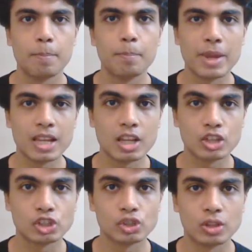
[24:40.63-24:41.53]

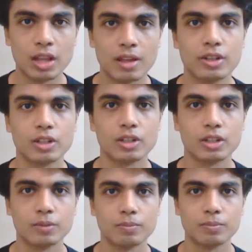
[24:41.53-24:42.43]
pinkish
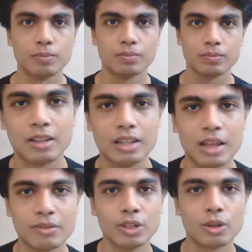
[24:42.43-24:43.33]

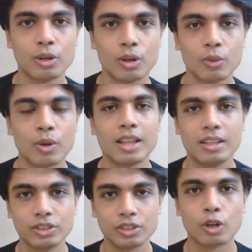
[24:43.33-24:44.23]
lavender glow, and
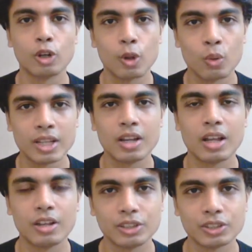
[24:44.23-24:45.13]
these are glowing
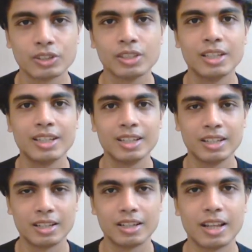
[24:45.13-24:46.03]
colors,
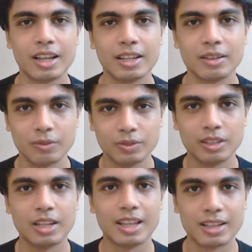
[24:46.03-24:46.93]
like I
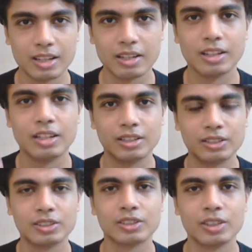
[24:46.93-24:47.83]
like
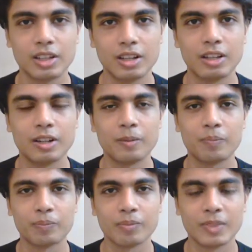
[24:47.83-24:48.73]
is
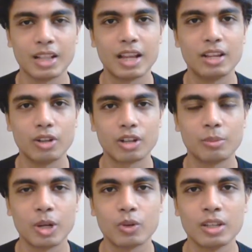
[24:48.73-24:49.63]
like I talked
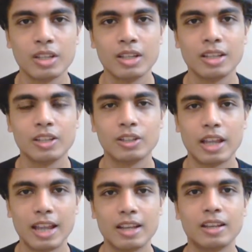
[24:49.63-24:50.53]
about.
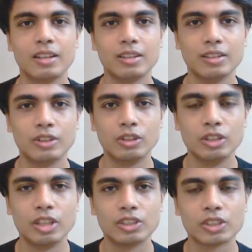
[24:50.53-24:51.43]
And
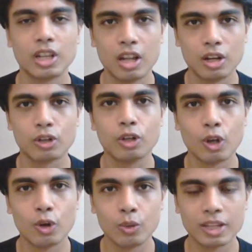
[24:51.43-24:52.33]
this color
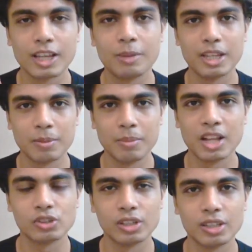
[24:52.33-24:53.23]
glow can be
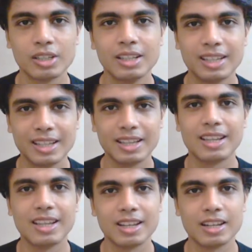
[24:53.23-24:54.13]
imagined
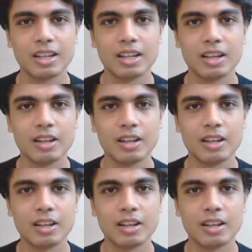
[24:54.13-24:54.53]
in